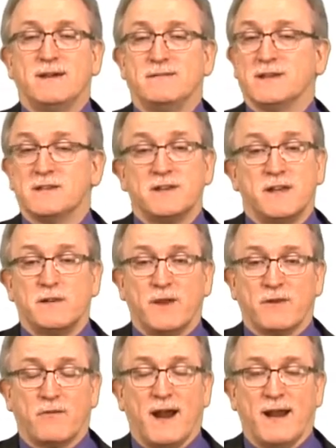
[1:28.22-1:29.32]
Doesn't need to be
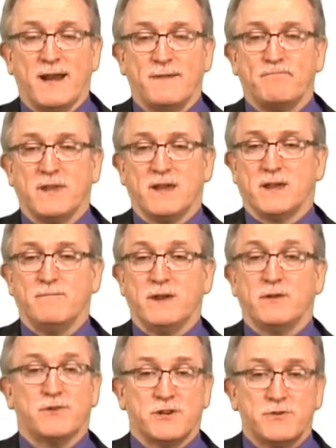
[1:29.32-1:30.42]
in writing. It can be
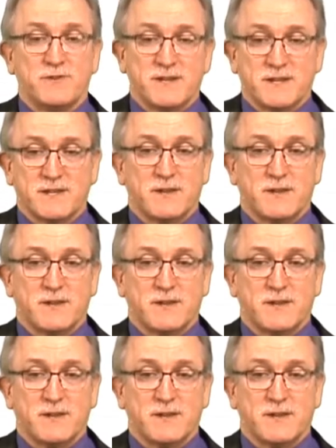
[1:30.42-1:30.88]
gratuitous.